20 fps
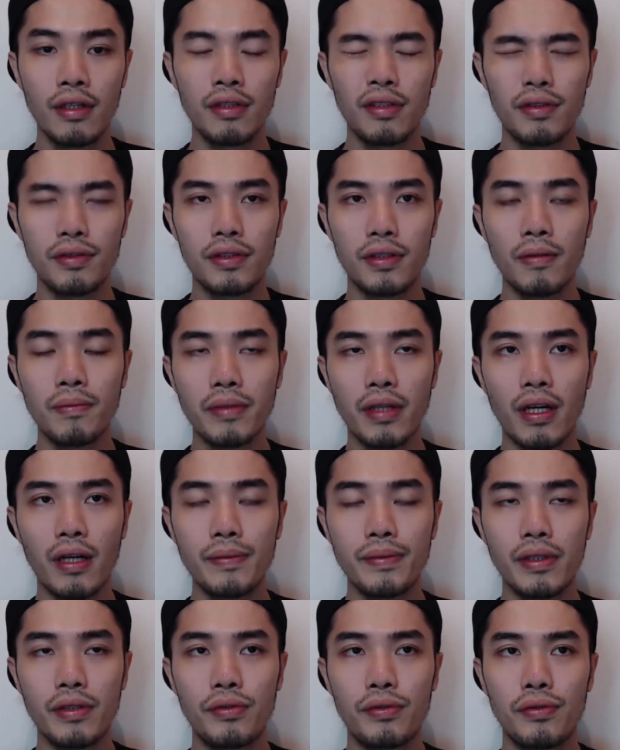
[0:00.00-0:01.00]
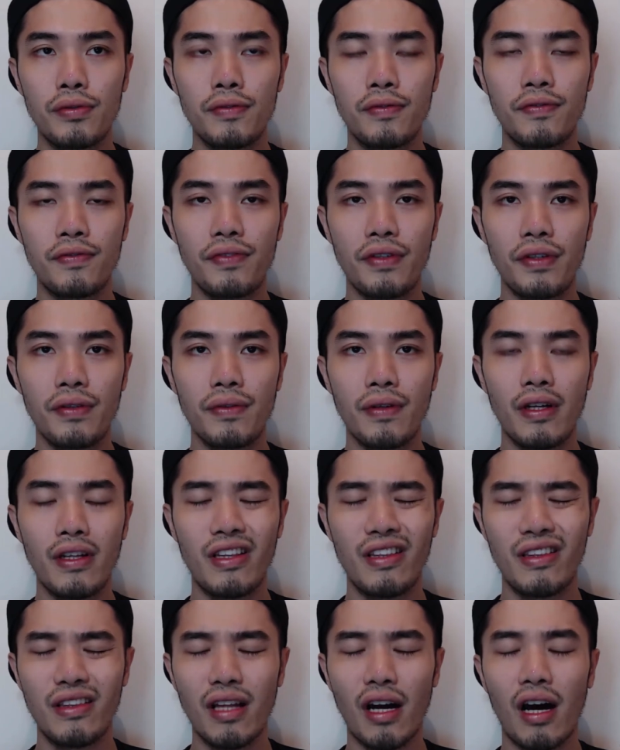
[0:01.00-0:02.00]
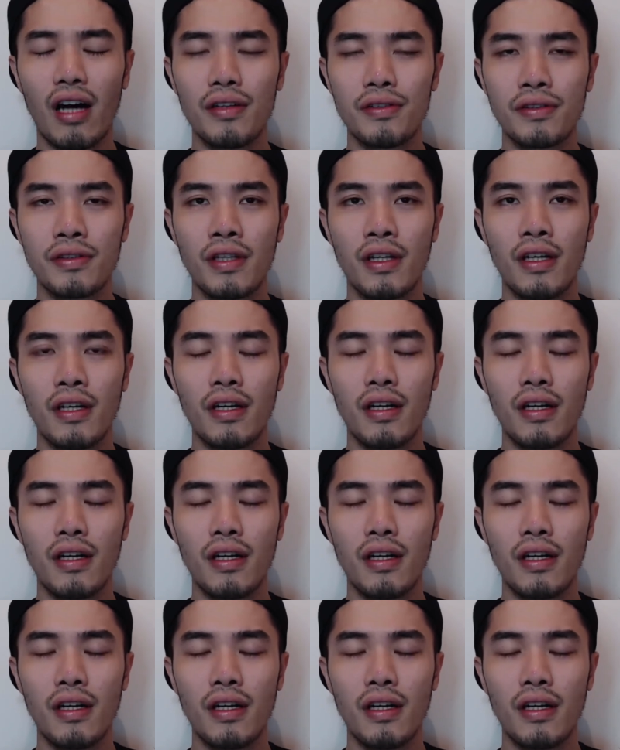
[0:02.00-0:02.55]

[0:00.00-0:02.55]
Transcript: So sometimes I do feel a loss